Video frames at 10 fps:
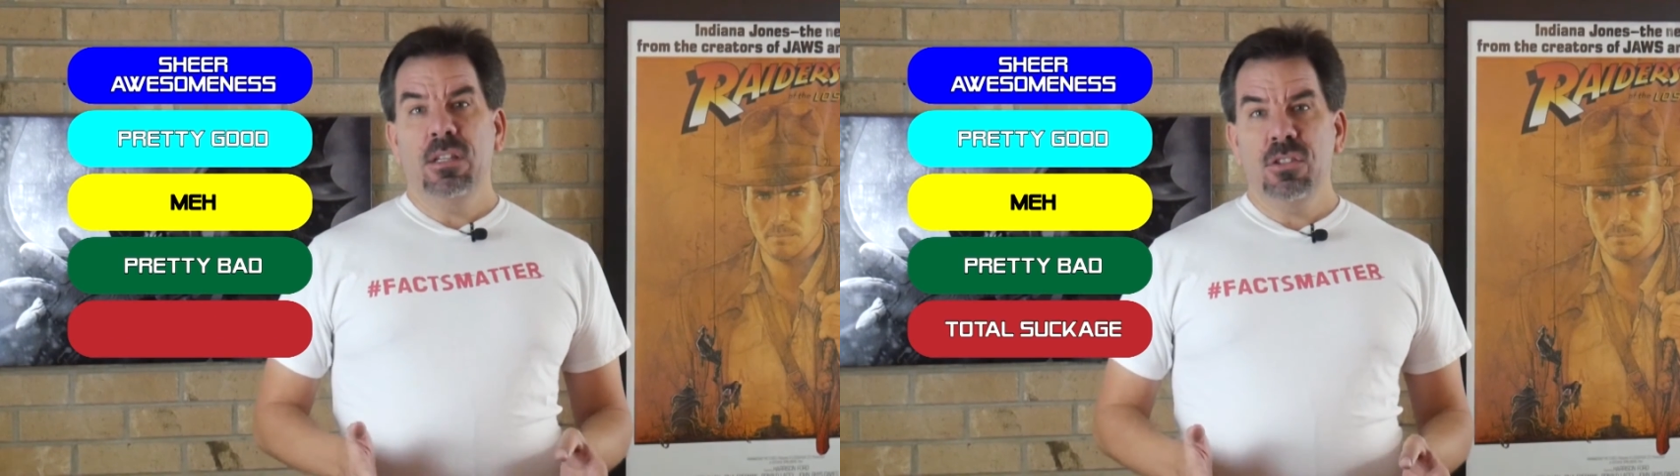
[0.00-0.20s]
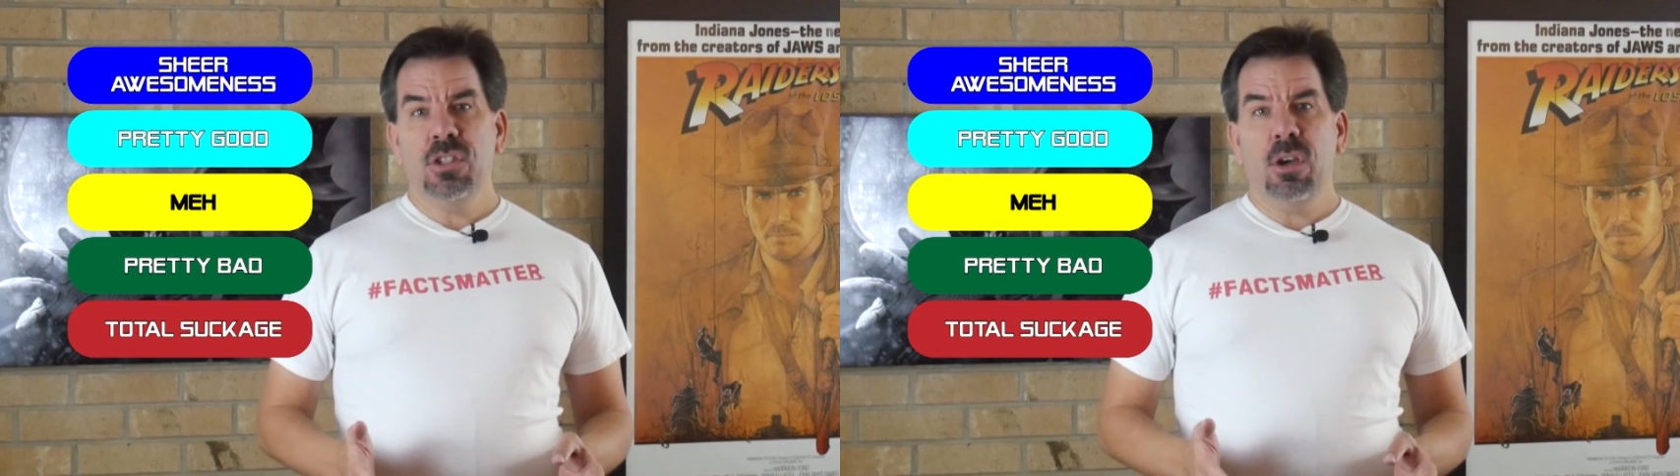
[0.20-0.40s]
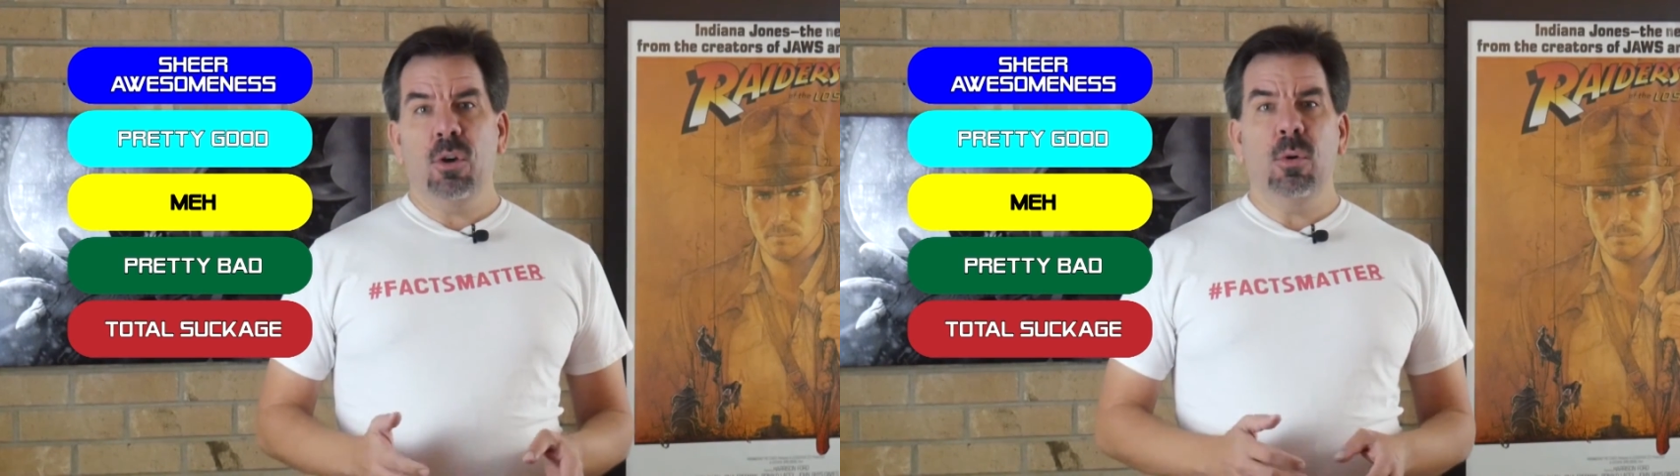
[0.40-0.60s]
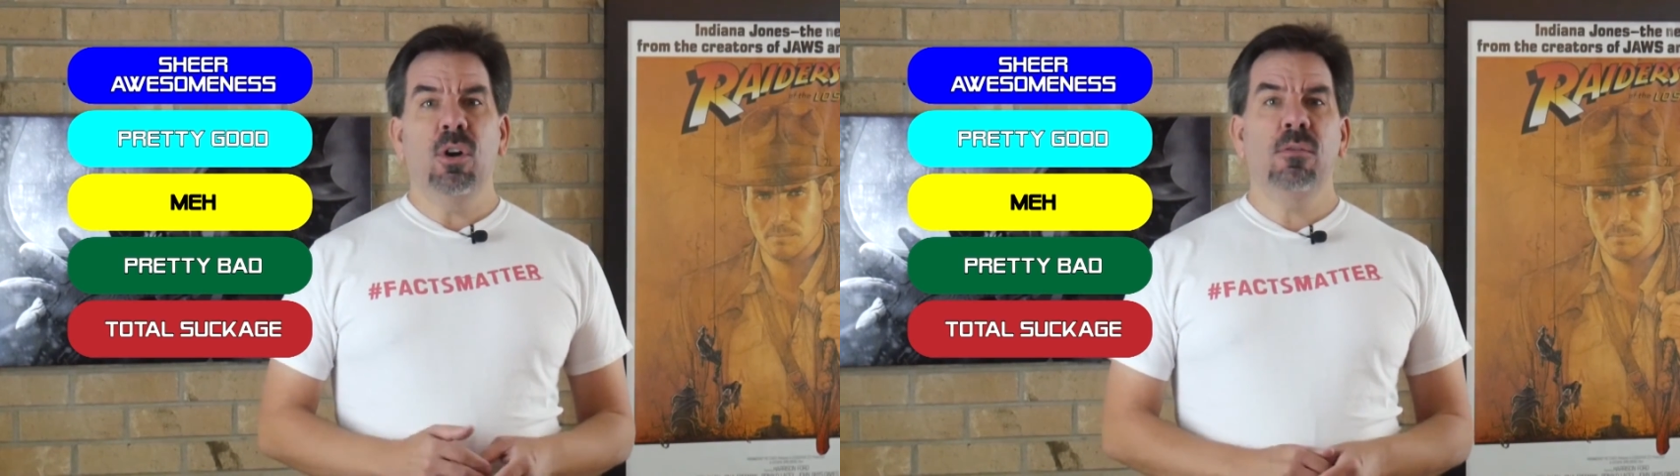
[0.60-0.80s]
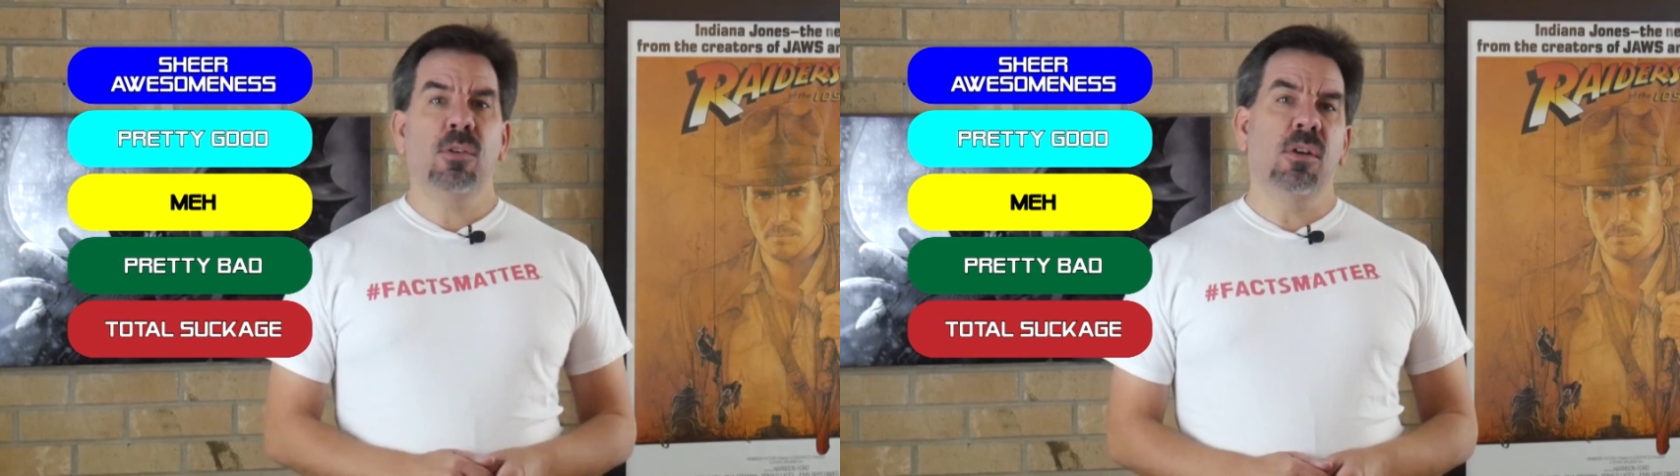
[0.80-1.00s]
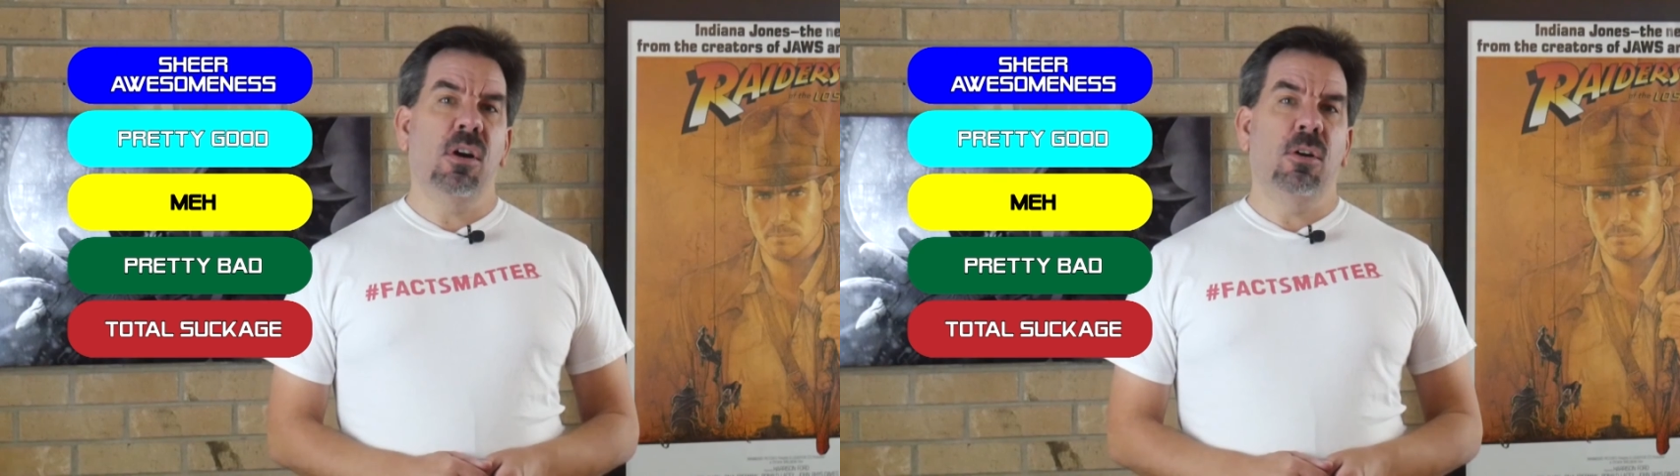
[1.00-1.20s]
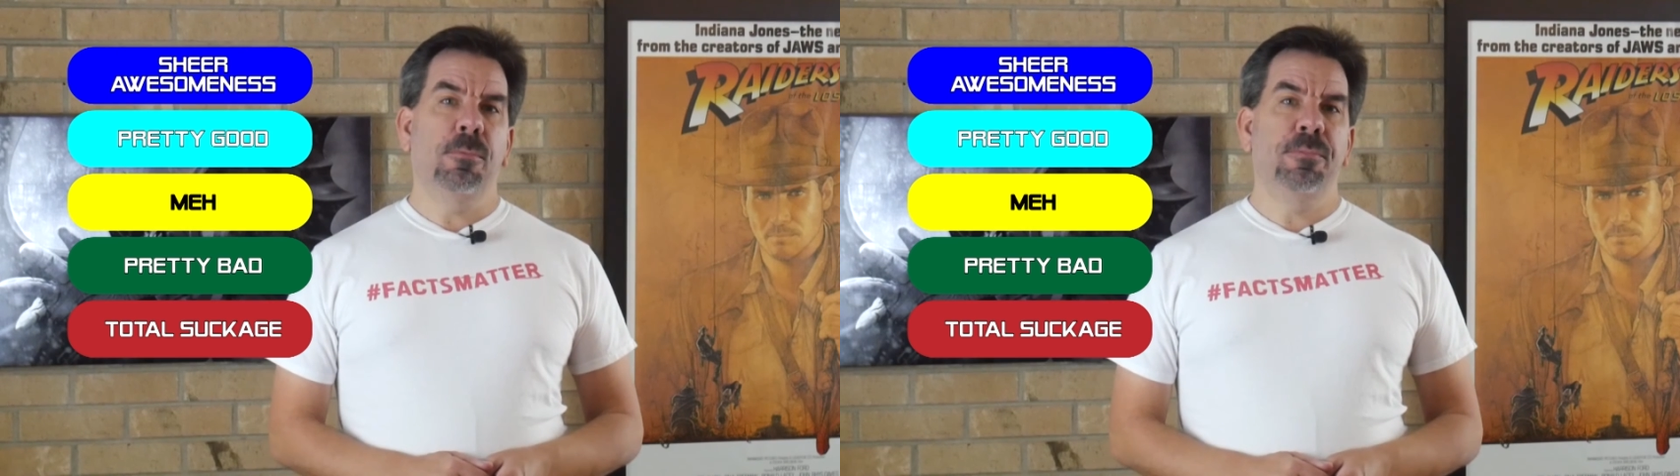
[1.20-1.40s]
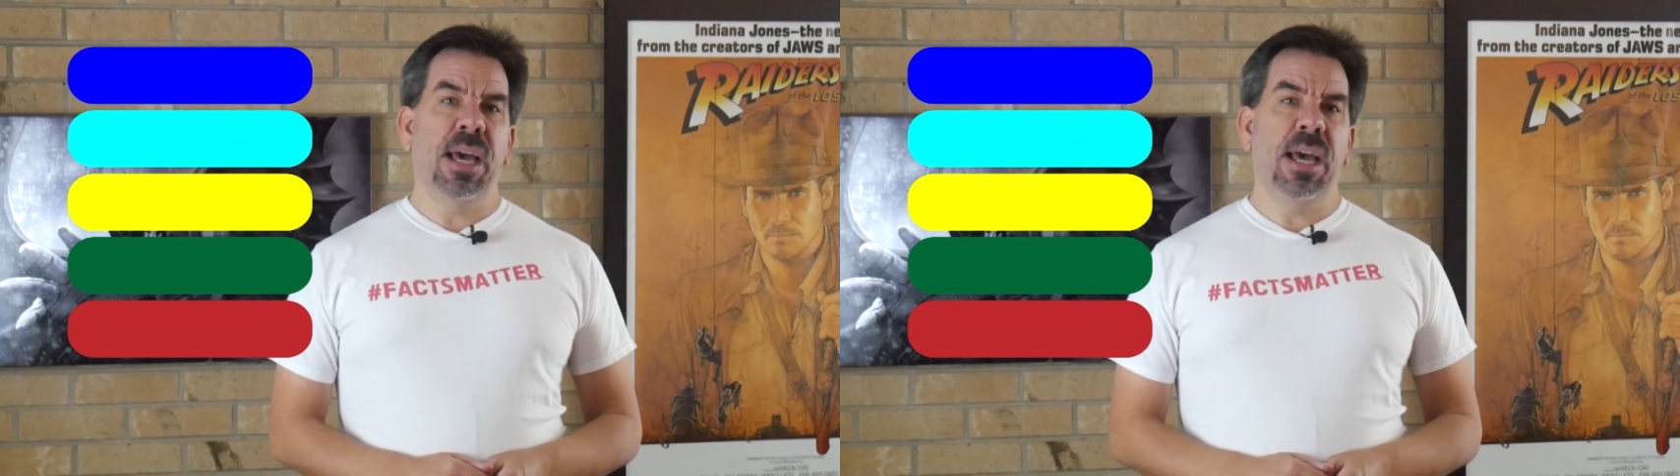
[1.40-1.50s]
So, overall,